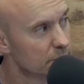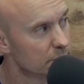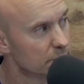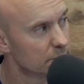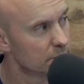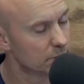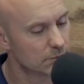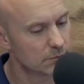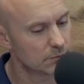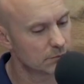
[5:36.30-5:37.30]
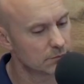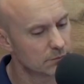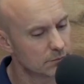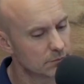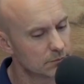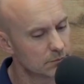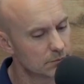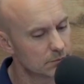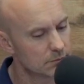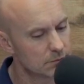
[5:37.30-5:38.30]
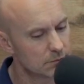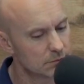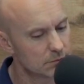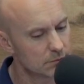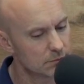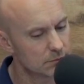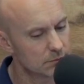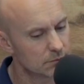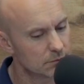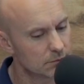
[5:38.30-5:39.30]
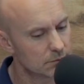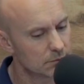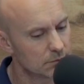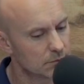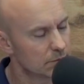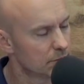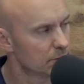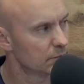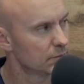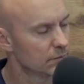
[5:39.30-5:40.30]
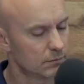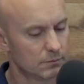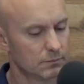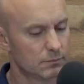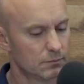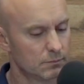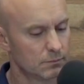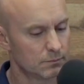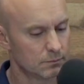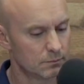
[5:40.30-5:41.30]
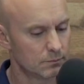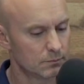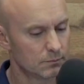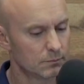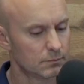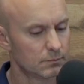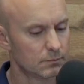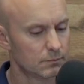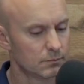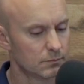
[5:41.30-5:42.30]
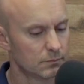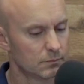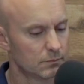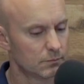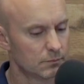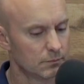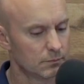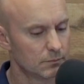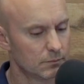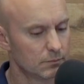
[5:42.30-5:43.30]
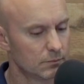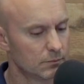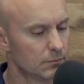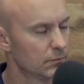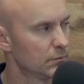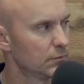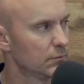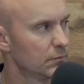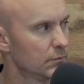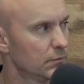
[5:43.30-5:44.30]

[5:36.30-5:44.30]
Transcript: [no speech]